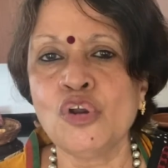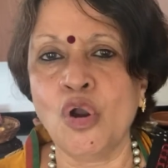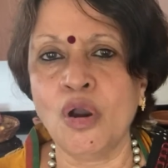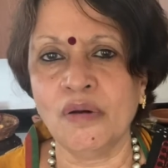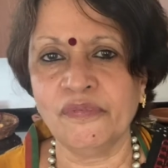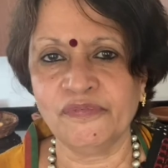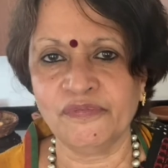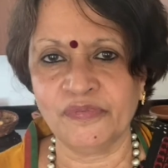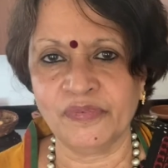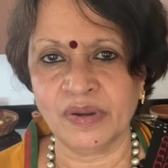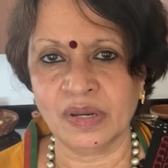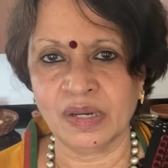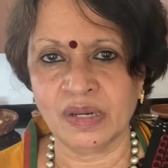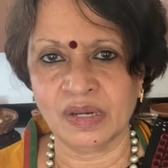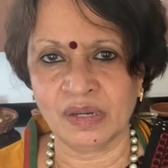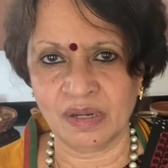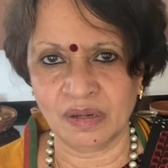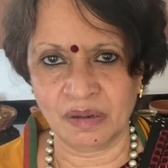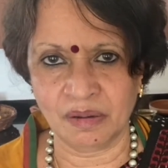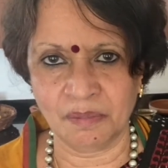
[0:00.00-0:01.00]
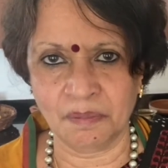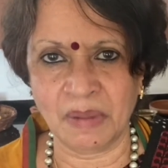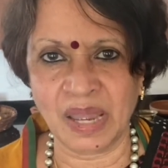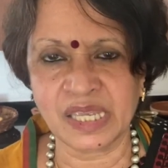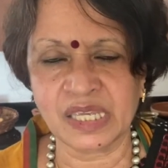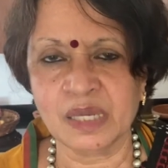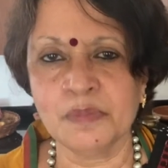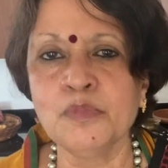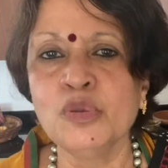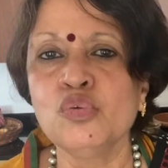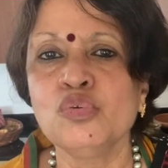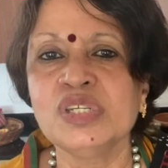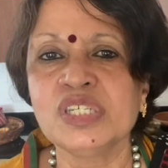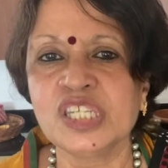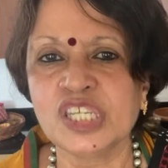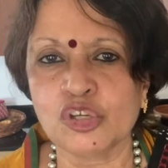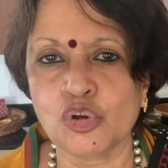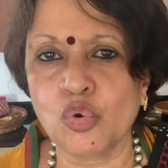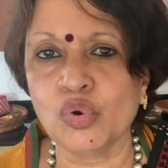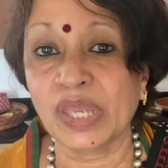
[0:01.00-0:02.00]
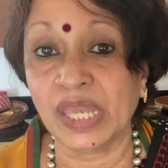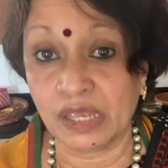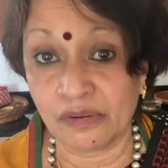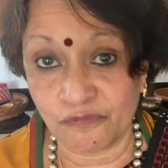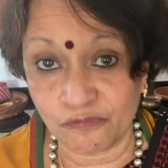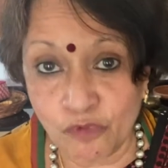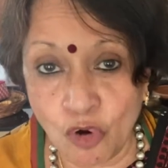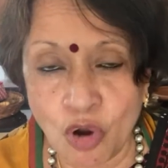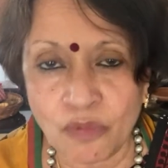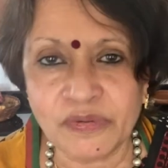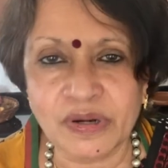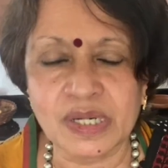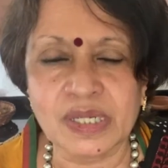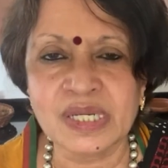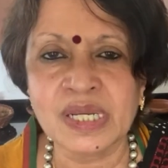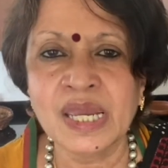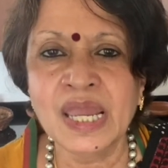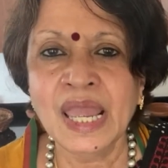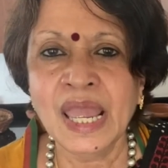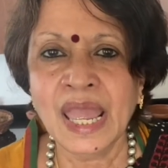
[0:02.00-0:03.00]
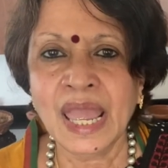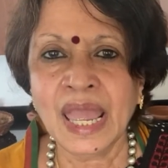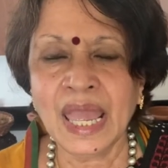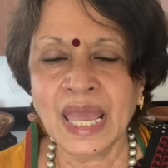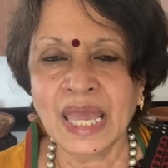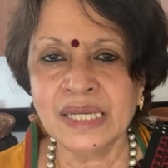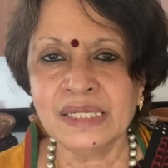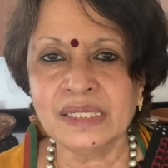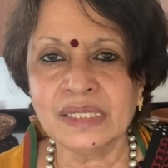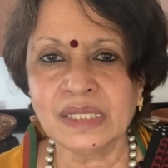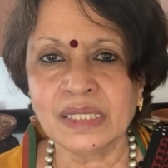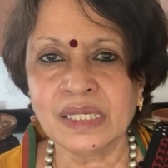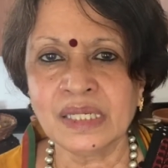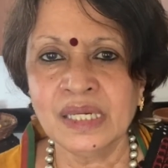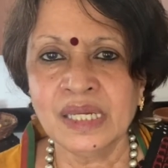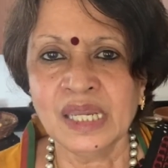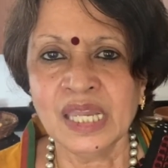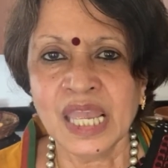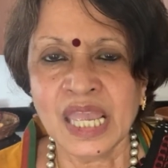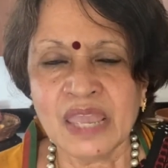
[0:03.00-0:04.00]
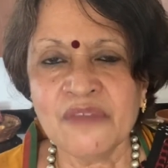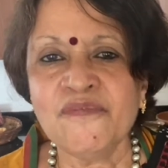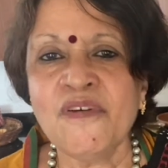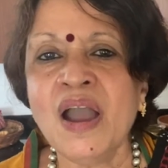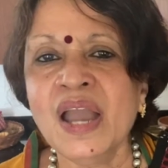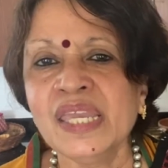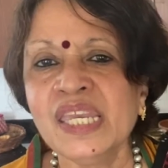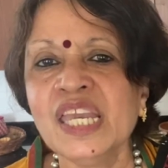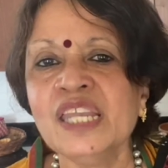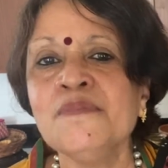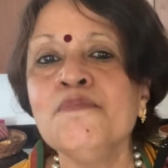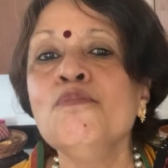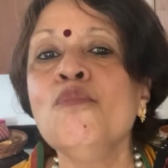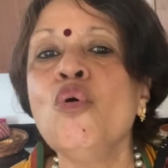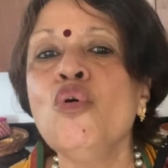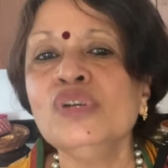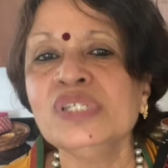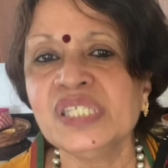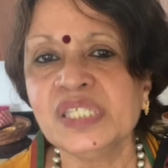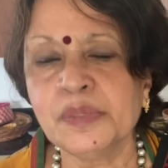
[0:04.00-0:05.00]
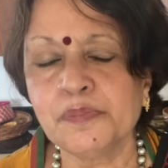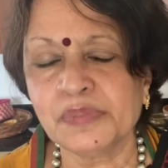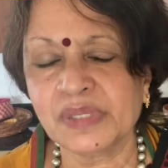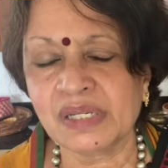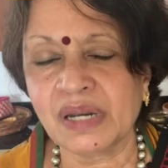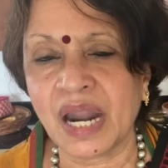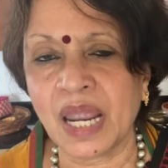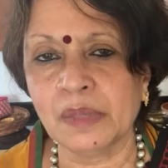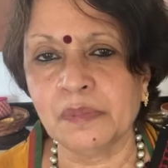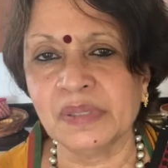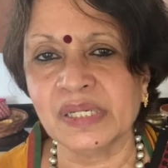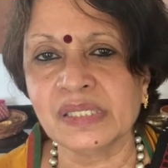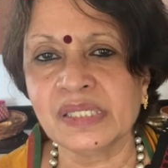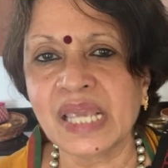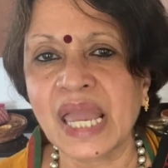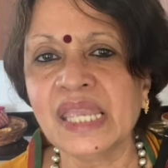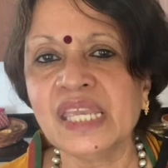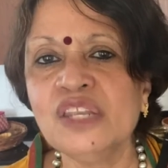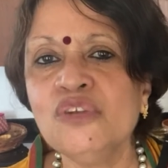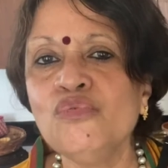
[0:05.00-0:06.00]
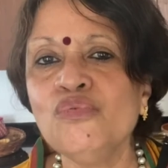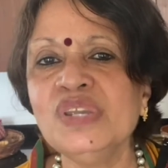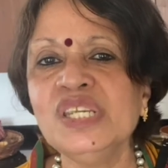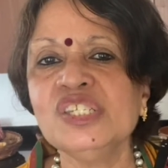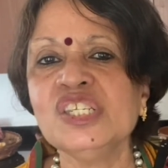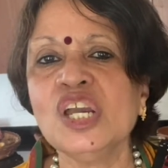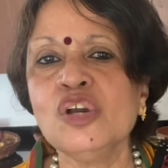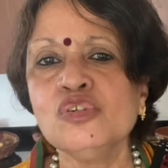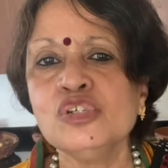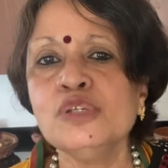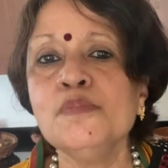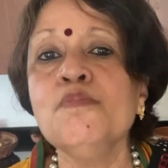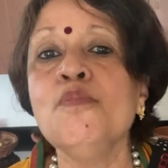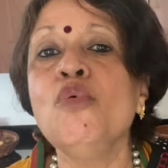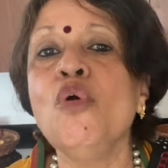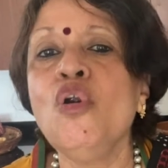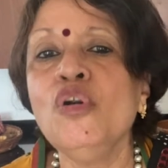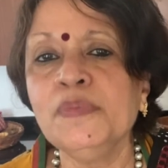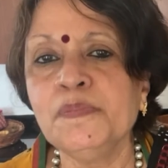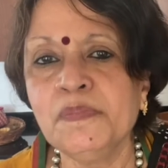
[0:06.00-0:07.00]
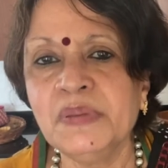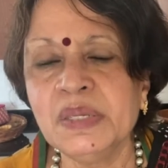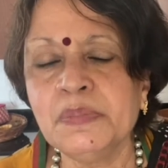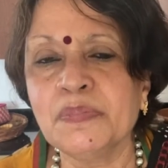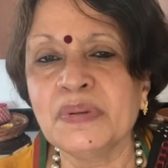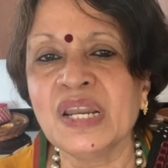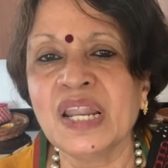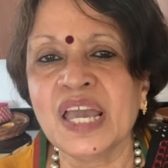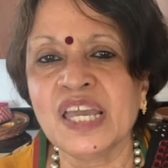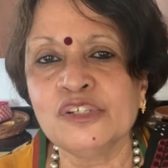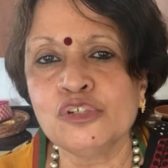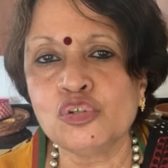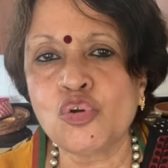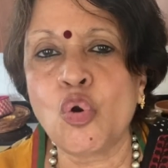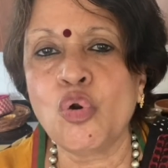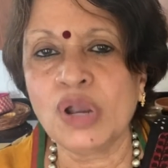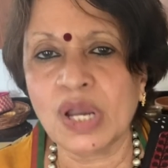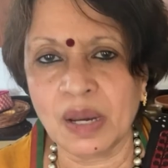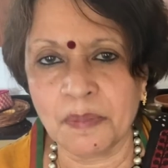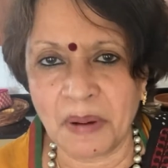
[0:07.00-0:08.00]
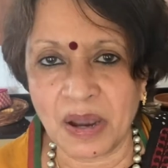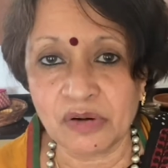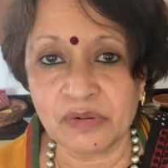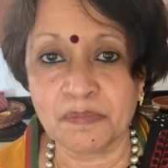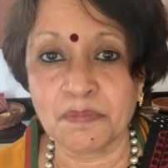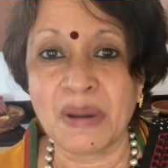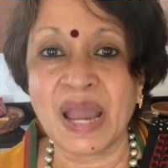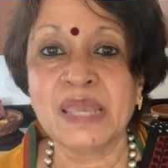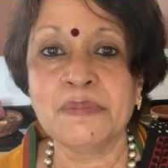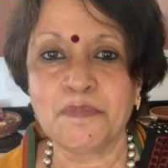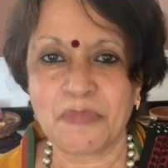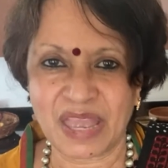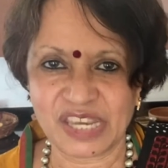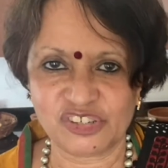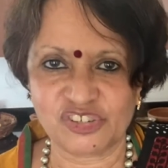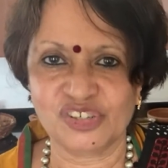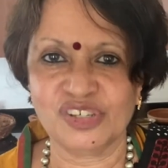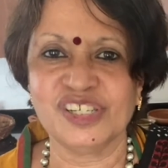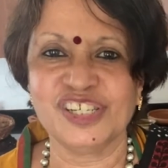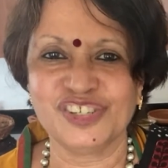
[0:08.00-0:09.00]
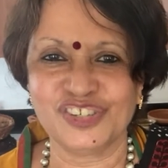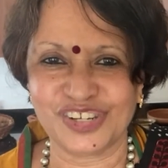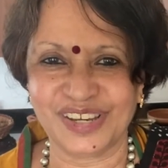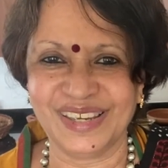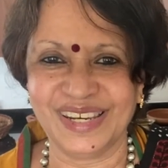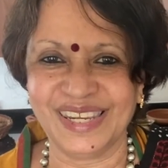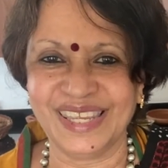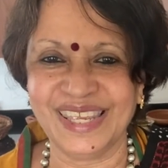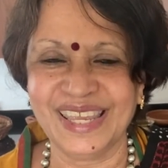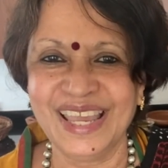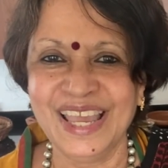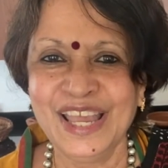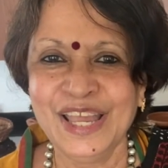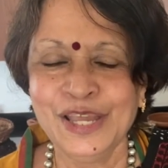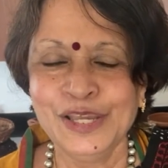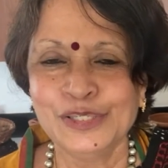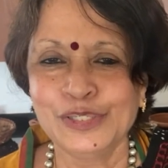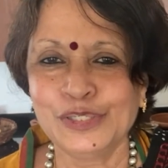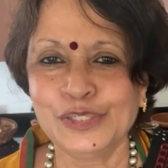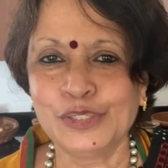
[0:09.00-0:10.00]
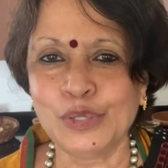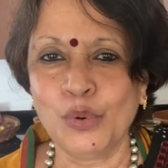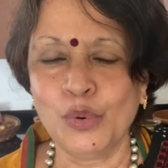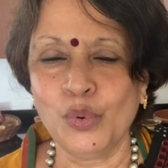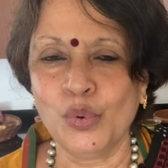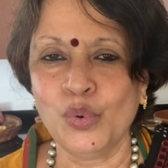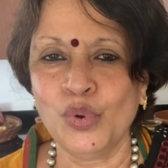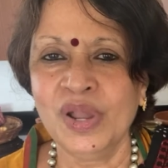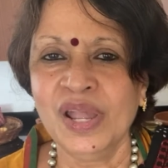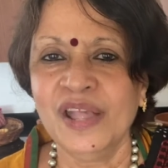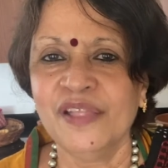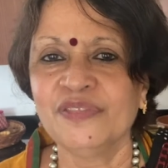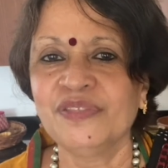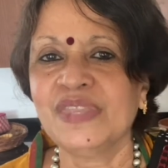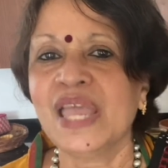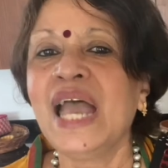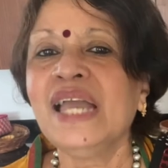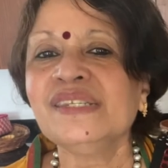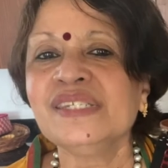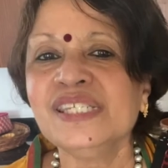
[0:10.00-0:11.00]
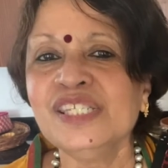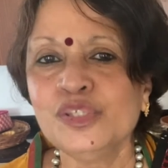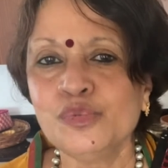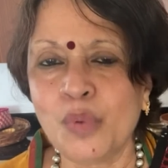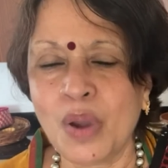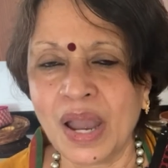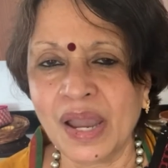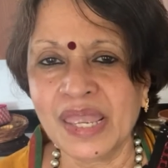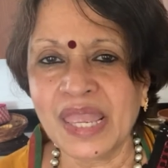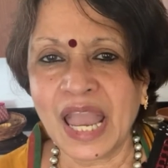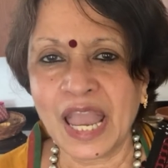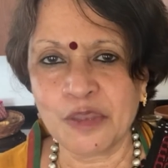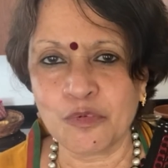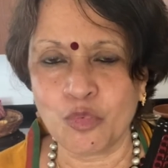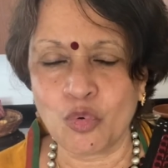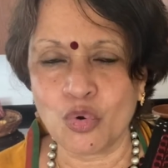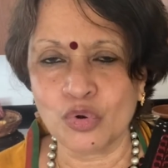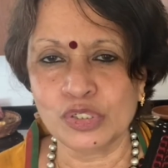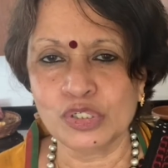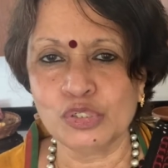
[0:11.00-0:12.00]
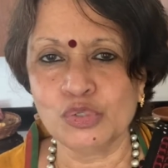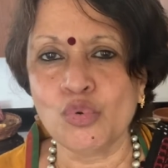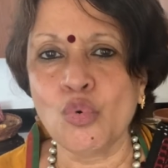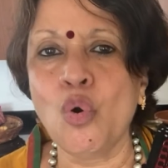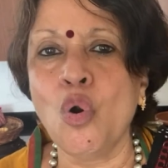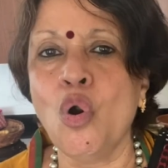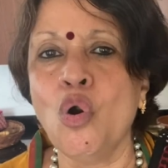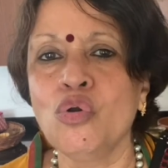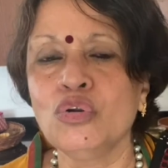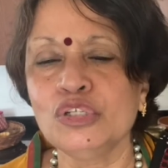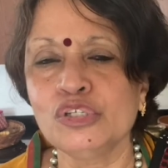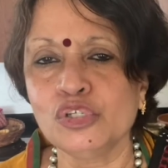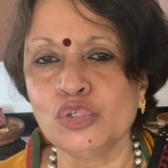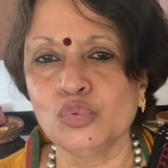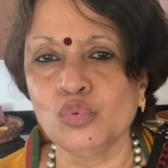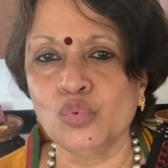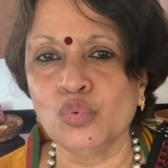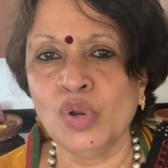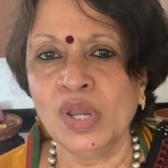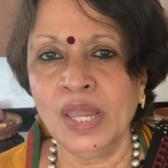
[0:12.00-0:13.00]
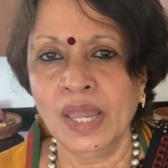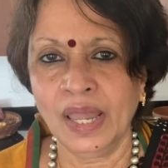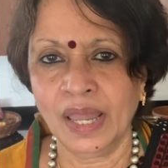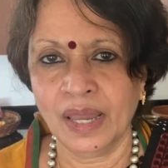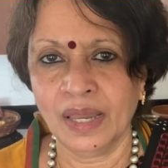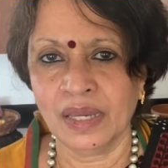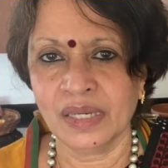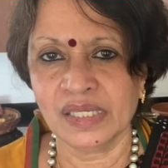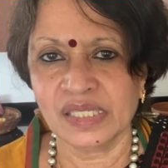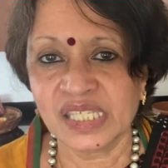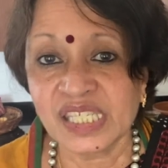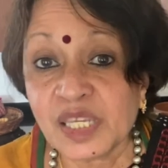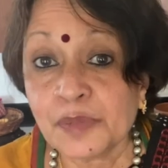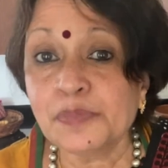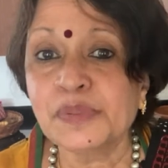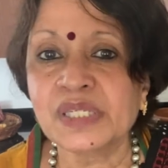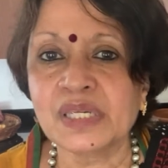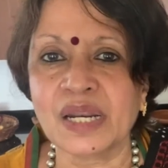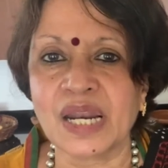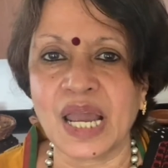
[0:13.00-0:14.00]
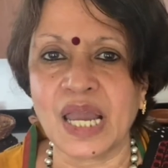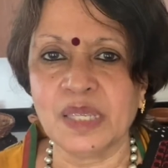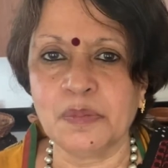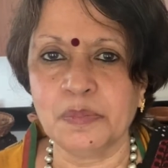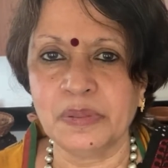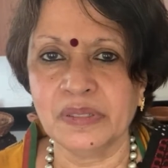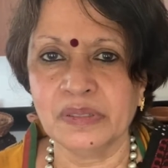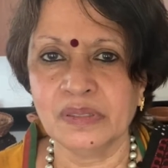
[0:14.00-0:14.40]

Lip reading: of my community cooking forward. And if I get more subscribers, I can reach out to more people and talk about my passionate journey. So that is why I want you all to subscribe